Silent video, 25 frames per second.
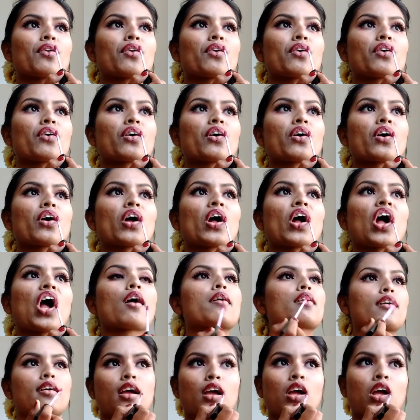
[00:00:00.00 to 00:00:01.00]
So, and
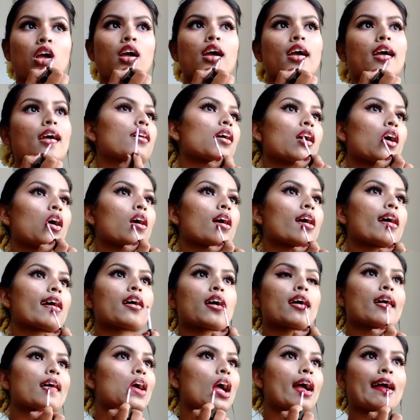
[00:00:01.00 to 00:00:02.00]
also it will
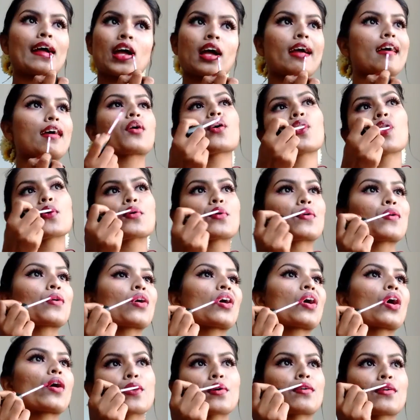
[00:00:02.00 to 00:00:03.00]
match to my
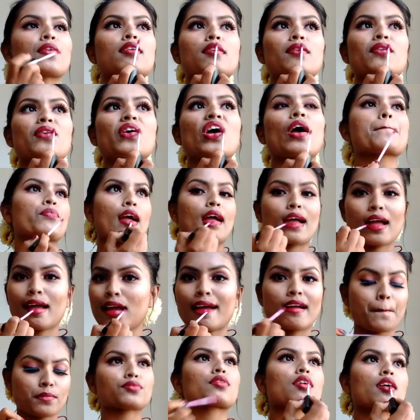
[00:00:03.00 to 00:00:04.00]
blouse. So
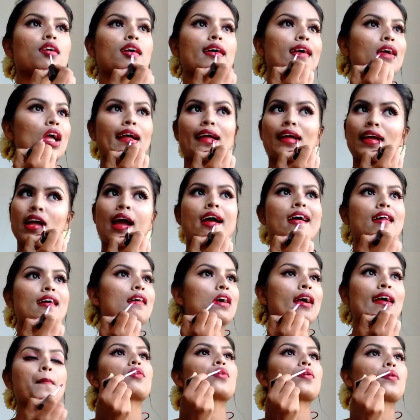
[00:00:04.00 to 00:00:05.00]
yeah, I've decided
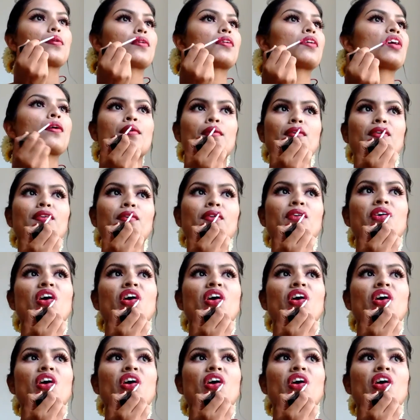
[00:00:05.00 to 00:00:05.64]
to wear the same